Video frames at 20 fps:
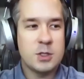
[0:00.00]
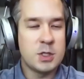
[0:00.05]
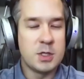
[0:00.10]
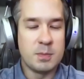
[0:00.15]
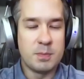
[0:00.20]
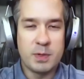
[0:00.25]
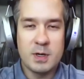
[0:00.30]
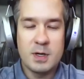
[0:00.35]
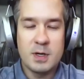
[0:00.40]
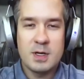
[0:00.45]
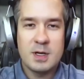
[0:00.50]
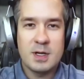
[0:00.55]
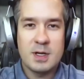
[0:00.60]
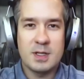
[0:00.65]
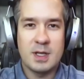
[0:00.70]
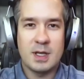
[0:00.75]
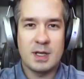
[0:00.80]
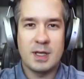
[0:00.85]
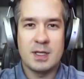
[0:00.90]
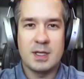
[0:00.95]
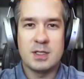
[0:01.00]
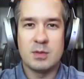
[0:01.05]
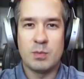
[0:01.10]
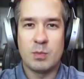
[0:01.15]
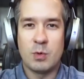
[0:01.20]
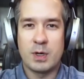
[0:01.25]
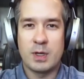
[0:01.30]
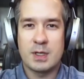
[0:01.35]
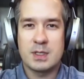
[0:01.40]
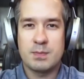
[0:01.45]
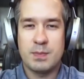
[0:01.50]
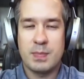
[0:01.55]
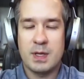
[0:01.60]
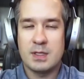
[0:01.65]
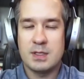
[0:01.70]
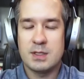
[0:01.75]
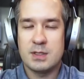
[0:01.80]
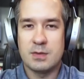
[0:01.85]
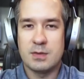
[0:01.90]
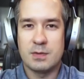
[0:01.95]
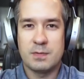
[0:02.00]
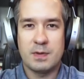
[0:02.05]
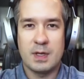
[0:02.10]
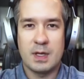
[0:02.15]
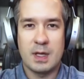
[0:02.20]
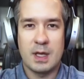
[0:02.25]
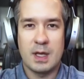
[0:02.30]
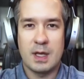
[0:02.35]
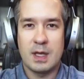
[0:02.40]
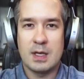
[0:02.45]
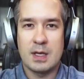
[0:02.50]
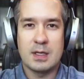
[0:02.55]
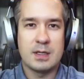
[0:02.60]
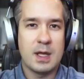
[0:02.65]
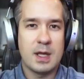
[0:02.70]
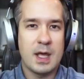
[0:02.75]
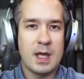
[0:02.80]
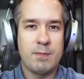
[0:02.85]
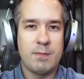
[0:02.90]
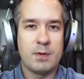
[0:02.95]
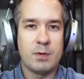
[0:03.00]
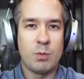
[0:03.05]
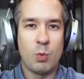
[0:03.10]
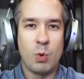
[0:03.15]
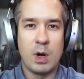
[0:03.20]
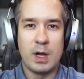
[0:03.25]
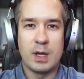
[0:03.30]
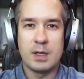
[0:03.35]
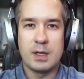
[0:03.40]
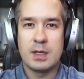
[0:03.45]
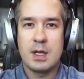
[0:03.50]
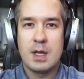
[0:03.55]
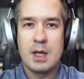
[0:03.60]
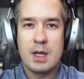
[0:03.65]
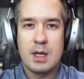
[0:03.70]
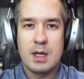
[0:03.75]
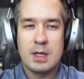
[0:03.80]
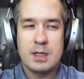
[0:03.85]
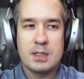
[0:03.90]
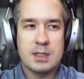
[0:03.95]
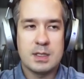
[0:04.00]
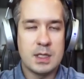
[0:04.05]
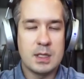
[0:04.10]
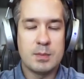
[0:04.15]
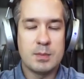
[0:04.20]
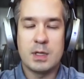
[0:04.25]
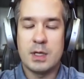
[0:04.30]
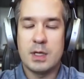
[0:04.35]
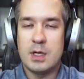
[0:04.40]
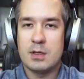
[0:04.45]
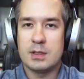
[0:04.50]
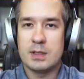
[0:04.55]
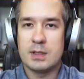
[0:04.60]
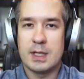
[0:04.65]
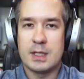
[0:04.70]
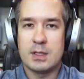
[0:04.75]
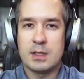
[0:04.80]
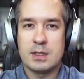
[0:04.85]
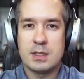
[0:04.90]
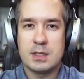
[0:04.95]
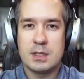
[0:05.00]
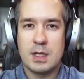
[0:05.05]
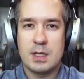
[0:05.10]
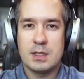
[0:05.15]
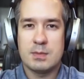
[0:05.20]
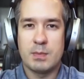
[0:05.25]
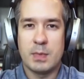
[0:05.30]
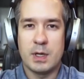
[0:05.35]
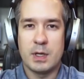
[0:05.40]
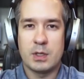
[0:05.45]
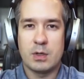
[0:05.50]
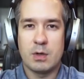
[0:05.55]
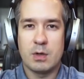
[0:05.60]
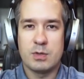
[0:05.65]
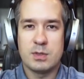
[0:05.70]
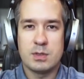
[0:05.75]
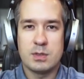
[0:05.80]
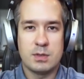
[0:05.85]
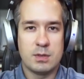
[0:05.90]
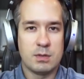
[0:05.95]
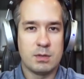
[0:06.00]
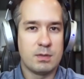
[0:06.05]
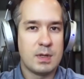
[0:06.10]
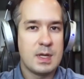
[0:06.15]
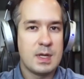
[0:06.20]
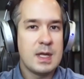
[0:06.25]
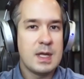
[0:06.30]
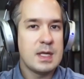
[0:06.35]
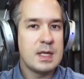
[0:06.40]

cheaper, they're getting more expensive, and having one team here in the United States might cost you